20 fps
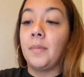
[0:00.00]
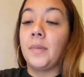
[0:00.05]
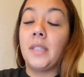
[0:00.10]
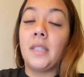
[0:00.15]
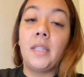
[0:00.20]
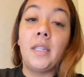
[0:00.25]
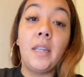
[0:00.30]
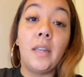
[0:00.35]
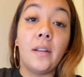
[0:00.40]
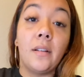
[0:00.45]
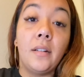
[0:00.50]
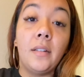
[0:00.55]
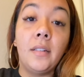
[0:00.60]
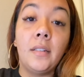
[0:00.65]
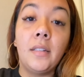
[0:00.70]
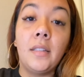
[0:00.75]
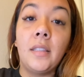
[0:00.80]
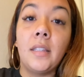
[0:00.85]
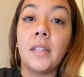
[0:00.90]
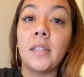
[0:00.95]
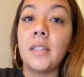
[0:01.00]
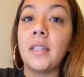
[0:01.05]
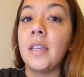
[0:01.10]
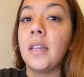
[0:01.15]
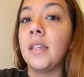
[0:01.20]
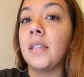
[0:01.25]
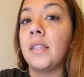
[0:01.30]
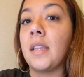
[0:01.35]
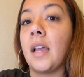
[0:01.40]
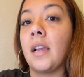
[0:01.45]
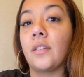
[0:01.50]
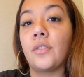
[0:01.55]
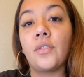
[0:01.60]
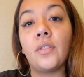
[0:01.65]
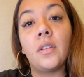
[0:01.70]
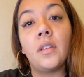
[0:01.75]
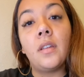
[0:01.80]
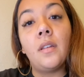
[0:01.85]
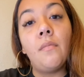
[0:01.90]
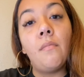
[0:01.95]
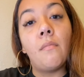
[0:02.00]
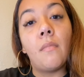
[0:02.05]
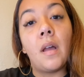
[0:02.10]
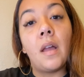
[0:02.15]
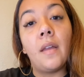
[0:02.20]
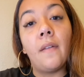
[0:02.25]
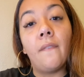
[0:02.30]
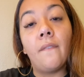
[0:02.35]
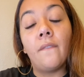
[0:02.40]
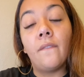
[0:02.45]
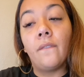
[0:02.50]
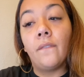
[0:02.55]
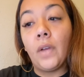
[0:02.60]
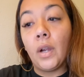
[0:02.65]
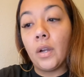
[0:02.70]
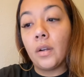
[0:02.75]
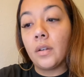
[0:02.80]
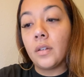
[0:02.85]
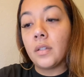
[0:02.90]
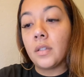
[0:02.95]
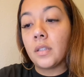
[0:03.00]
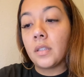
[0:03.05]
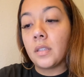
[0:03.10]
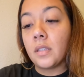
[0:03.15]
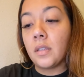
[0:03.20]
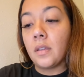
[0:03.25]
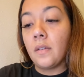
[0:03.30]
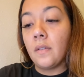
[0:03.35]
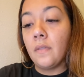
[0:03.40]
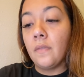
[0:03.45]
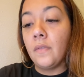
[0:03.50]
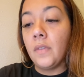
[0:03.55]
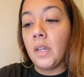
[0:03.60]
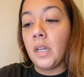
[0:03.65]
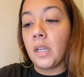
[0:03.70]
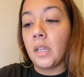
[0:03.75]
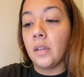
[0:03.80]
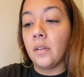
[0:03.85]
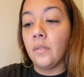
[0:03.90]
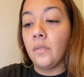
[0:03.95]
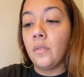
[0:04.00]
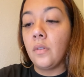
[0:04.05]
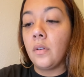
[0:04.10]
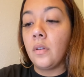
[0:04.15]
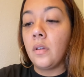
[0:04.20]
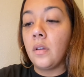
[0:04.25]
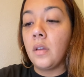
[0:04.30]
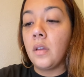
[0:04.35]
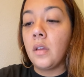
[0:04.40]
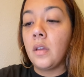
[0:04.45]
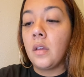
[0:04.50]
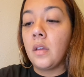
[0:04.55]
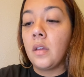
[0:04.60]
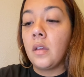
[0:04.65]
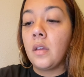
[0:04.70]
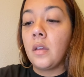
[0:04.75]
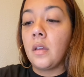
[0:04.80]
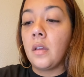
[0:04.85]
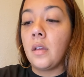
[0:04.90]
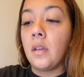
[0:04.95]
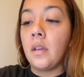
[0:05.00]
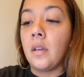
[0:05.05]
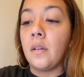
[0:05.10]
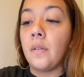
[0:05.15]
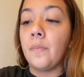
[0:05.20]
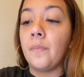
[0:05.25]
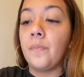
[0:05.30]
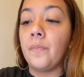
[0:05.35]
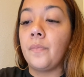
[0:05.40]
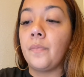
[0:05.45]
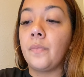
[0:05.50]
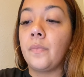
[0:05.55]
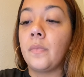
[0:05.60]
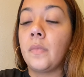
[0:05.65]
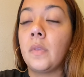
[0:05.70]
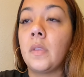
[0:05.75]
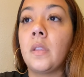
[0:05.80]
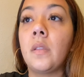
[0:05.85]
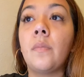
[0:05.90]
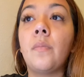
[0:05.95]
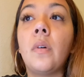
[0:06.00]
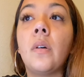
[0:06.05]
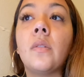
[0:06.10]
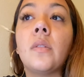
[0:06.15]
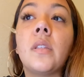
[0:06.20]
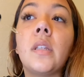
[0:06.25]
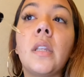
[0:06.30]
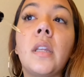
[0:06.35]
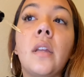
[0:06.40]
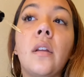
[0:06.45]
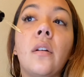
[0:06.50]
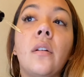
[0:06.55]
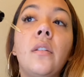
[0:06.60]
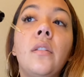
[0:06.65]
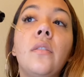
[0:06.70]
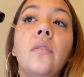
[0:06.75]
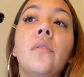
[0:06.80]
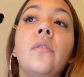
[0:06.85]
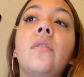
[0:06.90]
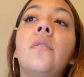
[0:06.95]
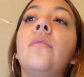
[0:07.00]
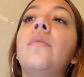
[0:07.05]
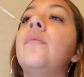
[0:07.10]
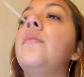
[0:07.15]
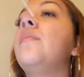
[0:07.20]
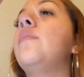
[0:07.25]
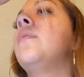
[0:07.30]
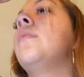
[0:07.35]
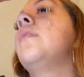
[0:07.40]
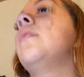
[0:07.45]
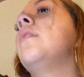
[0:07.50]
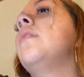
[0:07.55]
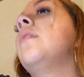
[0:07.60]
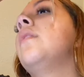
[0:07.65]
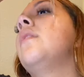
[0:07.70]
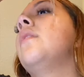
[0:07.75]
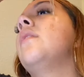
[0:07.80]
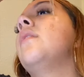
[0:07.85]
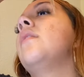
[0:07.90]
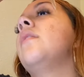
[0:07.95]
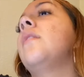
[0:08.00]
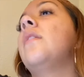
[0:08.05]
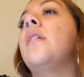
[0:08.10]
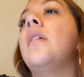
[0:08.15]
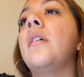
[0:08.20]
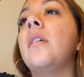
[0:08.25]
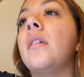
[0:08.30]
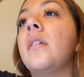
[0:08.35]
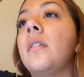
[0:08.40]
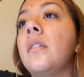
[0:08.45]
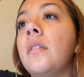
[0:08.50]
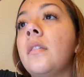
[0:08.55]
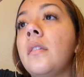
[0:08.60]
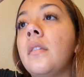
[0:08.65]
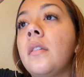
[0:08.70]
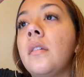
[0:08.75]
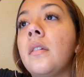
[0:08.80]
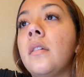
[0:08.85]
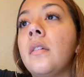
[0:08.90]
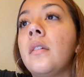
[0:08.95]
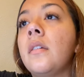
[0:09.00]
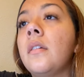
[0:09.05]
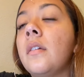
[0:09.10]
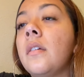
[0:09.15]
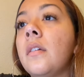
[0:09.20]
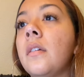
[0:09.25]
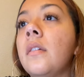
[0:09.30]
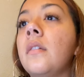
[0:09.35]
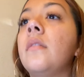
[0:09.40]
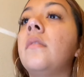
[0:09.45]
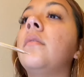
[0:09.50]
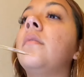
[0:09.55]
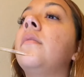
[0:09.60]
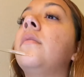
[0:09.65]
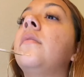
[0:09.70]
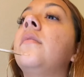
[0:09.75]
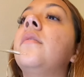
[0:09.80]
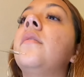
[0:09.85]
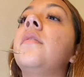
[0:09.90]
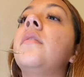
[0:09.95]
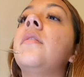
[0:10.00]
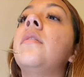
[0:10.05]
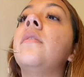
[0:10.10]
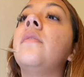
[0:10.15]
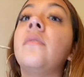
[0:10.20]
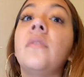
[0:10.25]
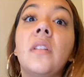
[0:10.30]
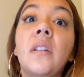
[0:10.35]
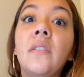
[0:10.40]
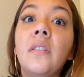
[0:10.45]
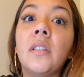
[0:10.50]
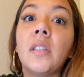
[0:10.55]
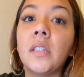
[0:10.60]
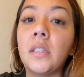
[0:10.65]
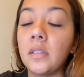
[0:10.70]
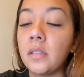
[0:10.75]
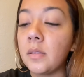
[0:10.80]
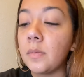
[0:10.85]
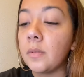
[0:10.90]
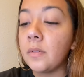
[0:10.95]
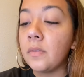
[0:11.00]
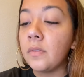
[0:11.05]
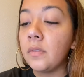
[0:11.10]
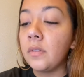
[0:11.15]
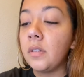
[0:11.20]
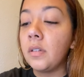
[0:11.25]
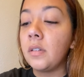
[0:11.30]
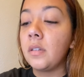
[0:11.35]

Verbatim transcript: Tiara. This is actually my first video um, posted here on YouTube and so I've never done this before